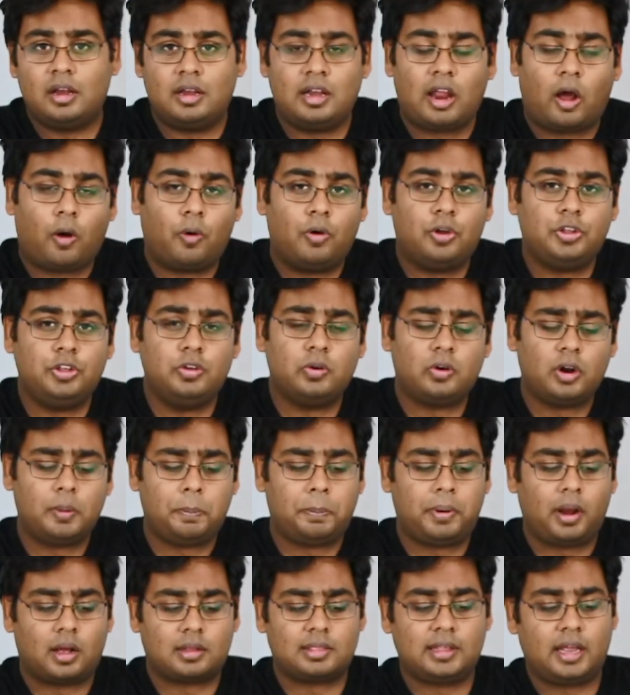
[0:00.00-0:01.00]
Now, you
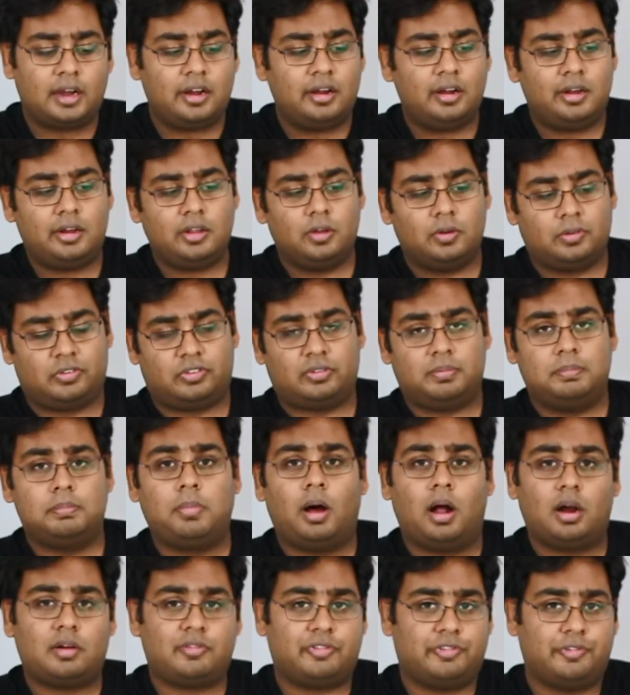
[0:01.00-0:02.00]
could plug that into your
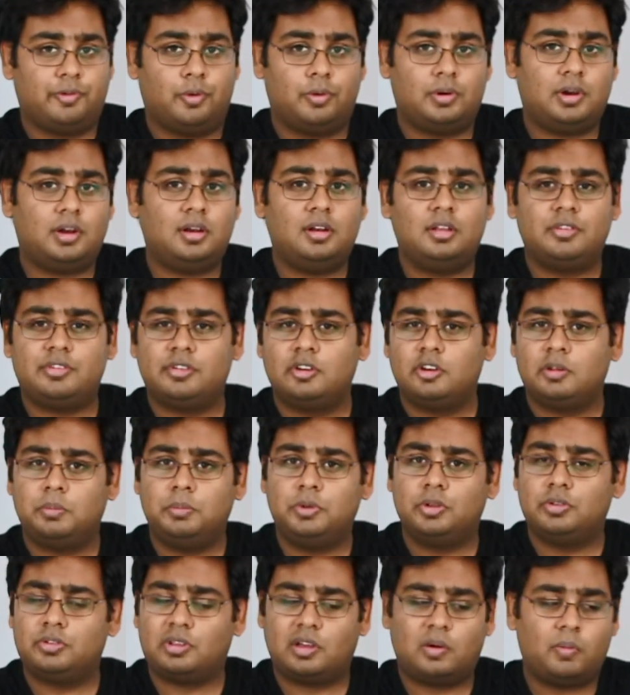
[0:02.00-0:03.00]
smartphone and listen to
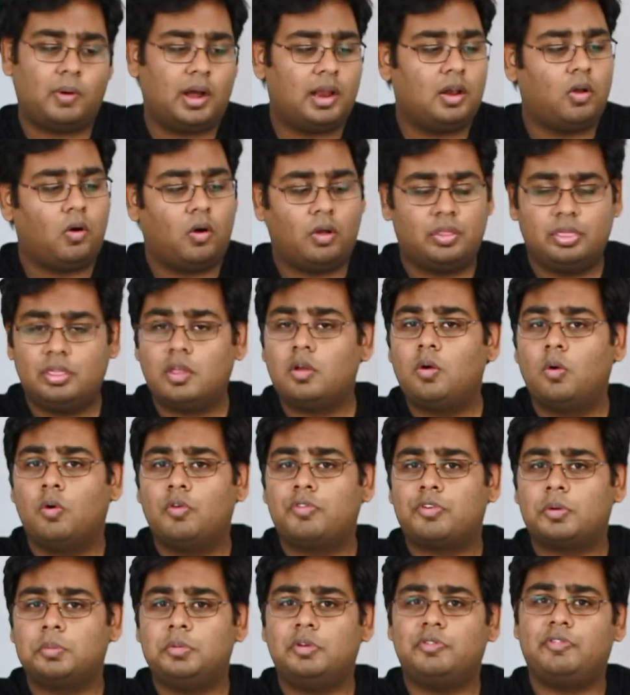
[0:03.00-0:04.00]
music while on the go
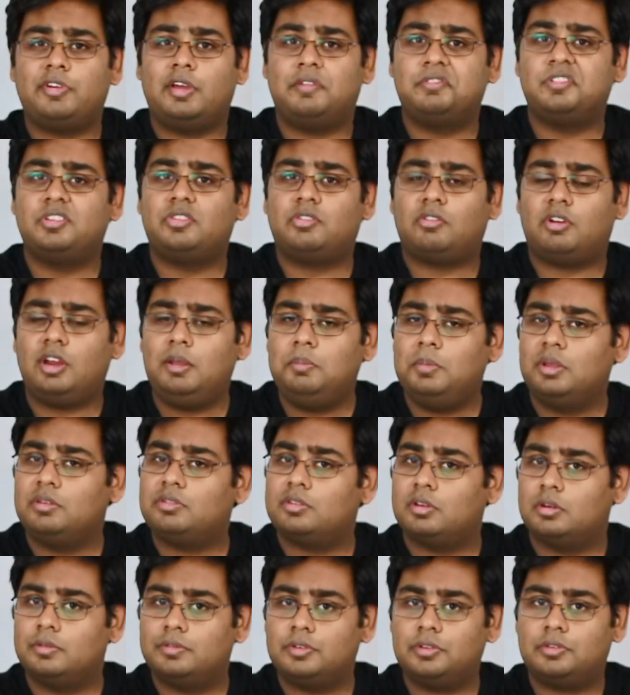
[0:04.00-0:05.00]
from your favorite streaming
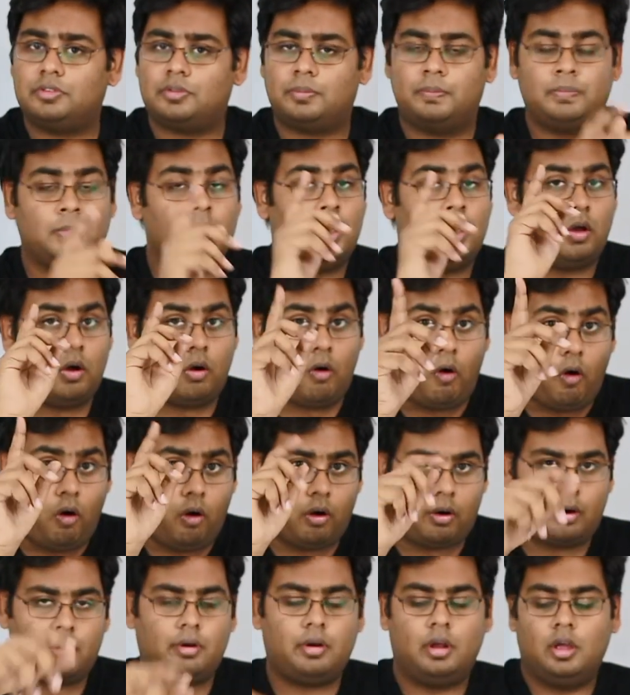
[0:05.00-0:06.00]
service.
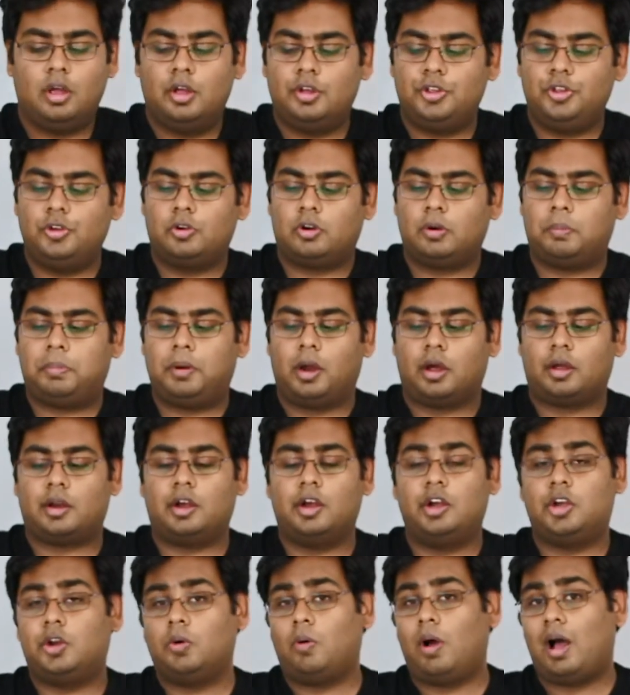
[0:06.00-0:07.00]
Or you could plug it
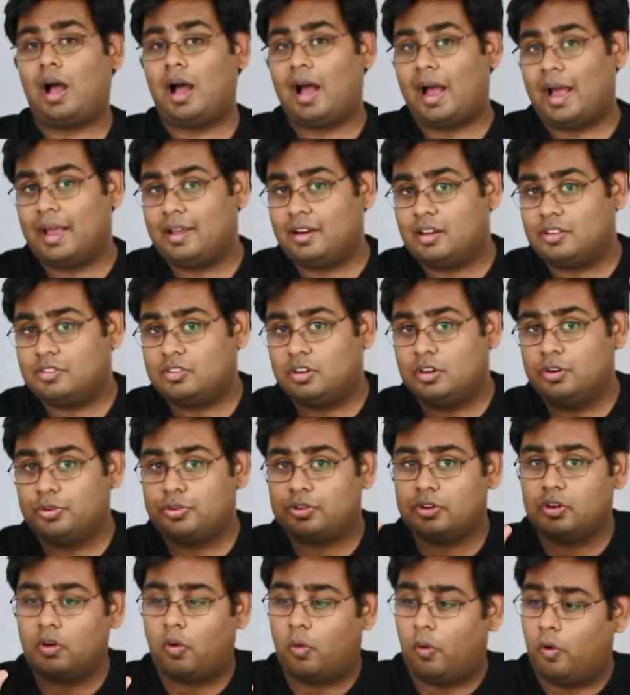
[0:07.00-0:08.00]
into a high
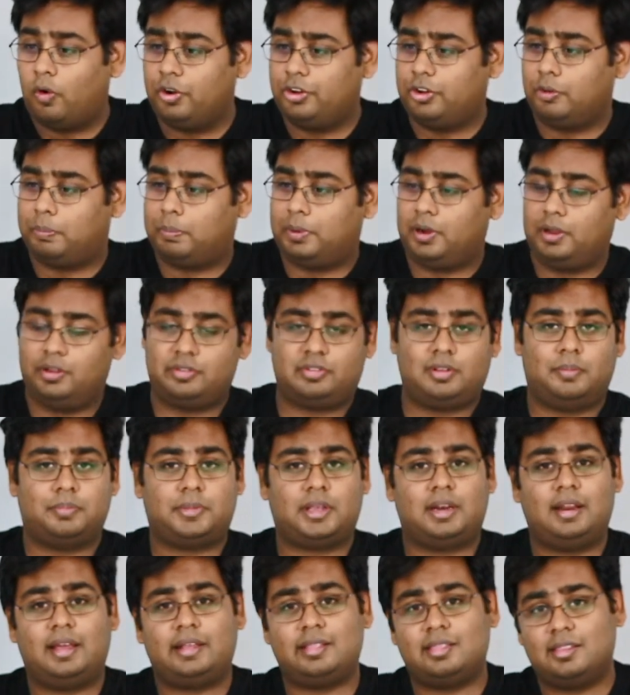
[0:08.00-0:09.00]
resolution audio player,
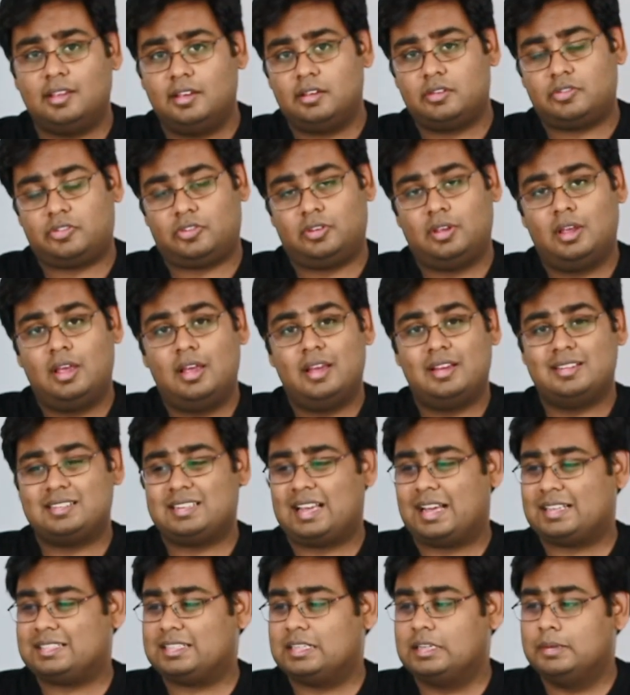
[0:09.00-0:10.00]
something like this. It
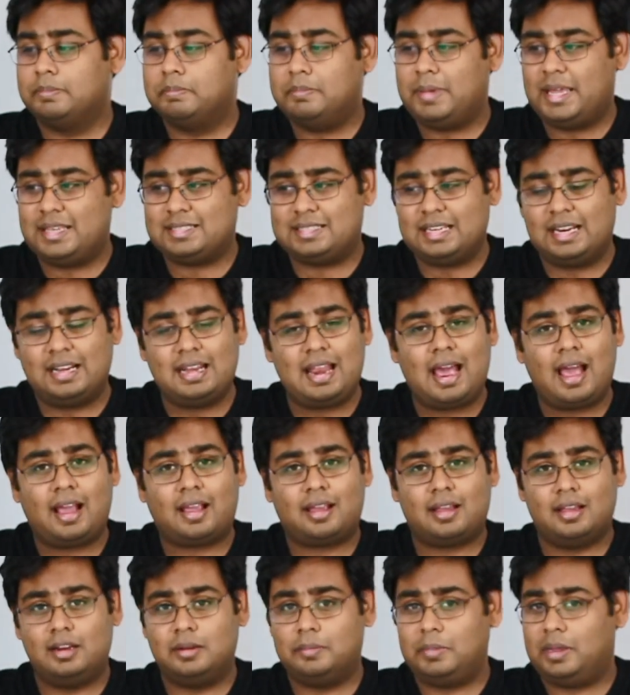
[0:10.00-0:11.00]
has an amazing
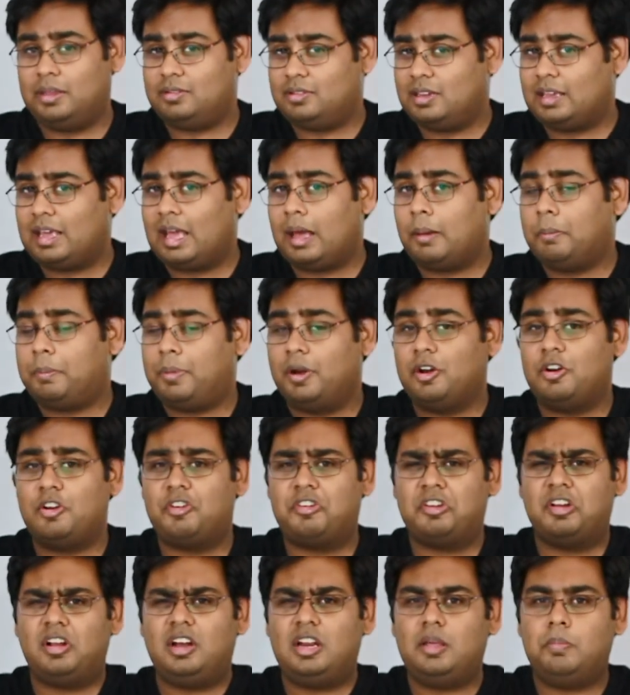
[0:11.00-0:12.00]
DAC, an amazing amp, and
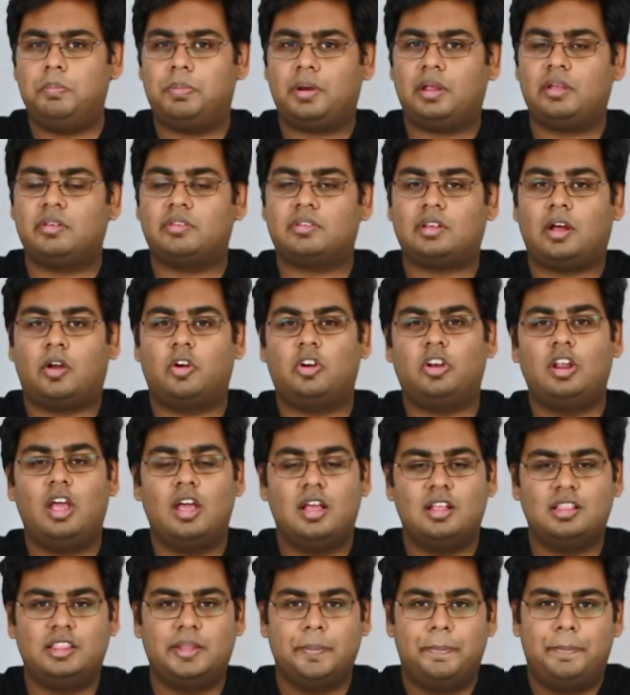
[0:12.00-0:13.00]
really brings out
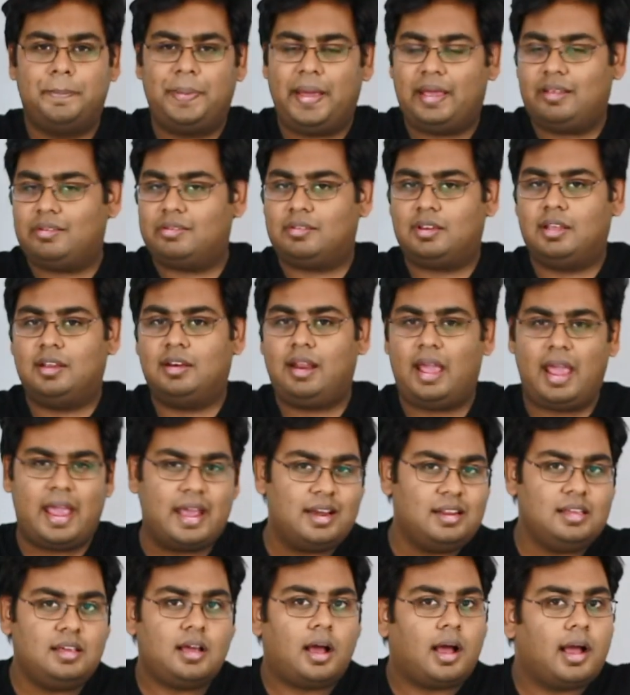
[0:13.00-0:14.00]
the best in
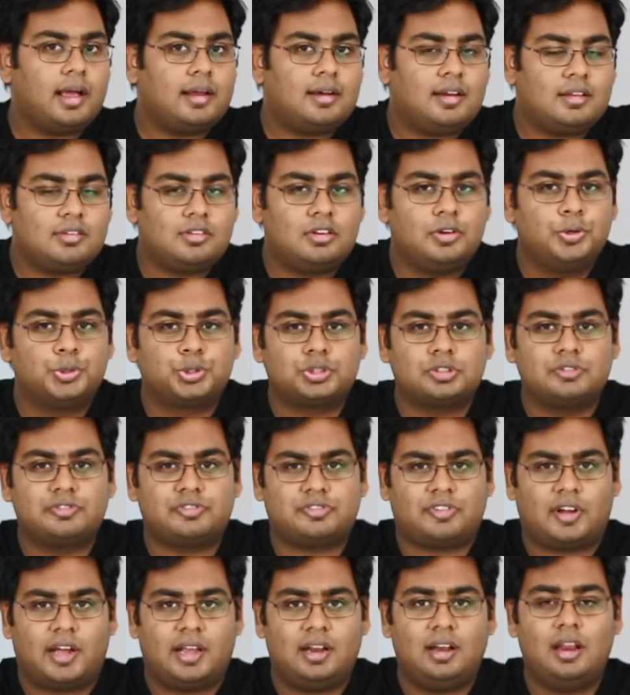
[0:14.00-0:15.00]
any high resolution
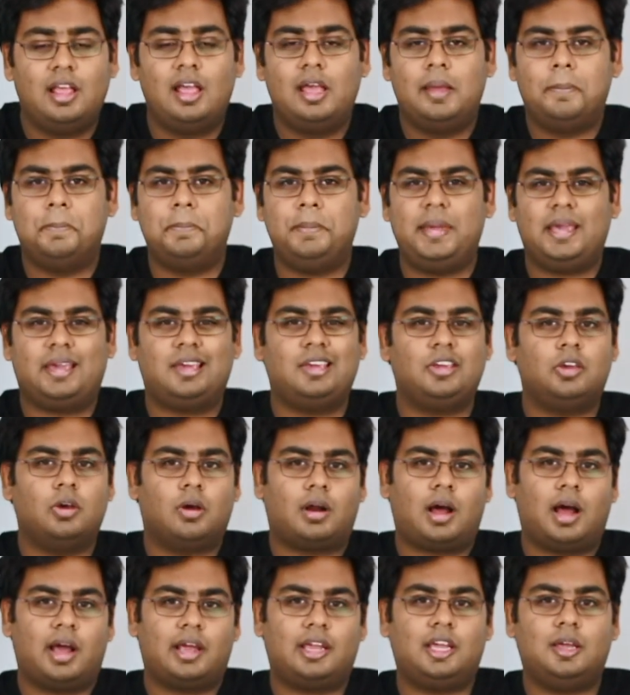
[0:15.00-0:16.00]
file, making
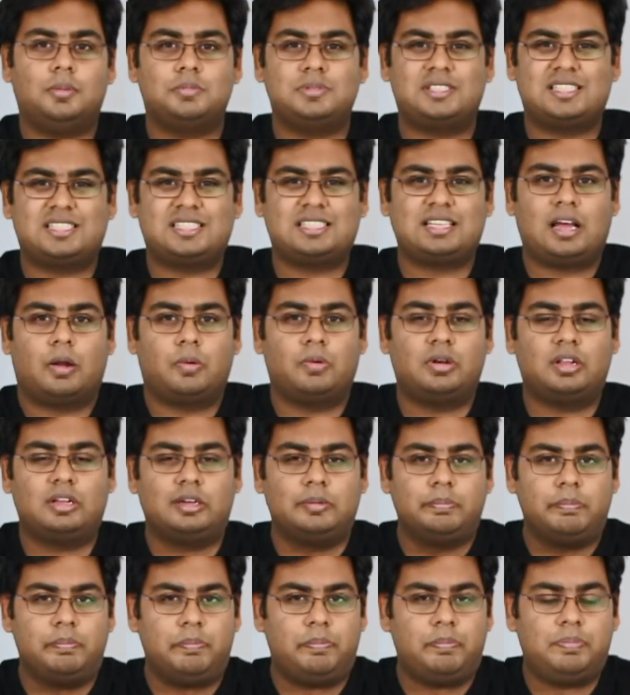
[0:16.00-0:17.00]
your IEM sound
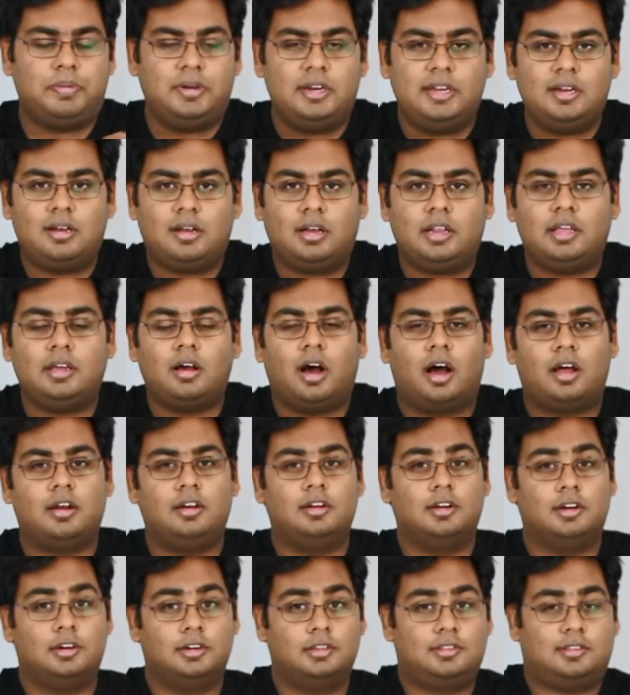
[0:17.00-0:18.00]
completely
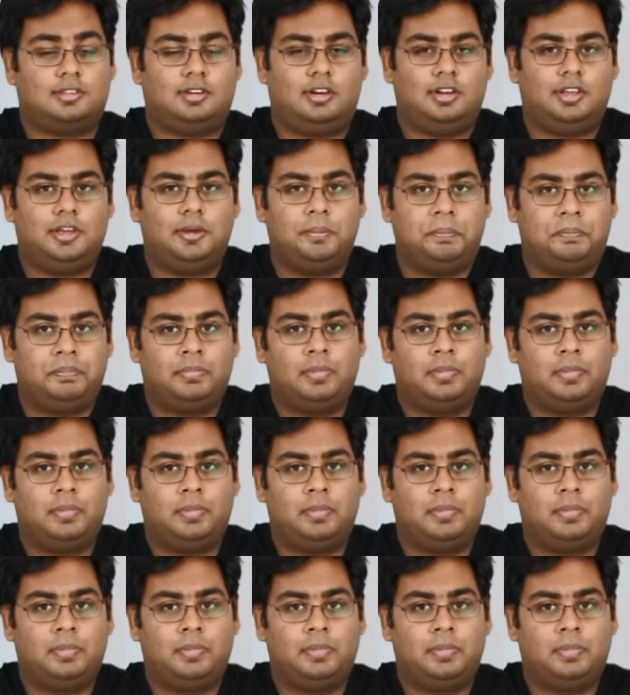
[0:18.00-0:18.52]
unearthly.